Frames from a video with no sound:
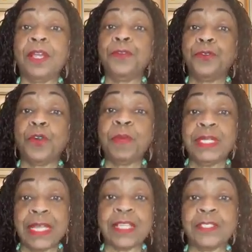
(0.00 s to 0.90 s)
Norma
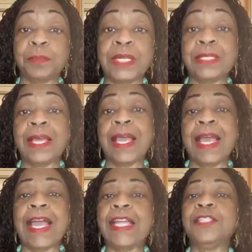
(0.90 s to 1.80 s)
Desmond
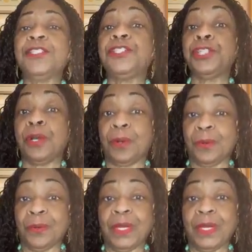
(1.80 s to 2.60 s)
and Joe.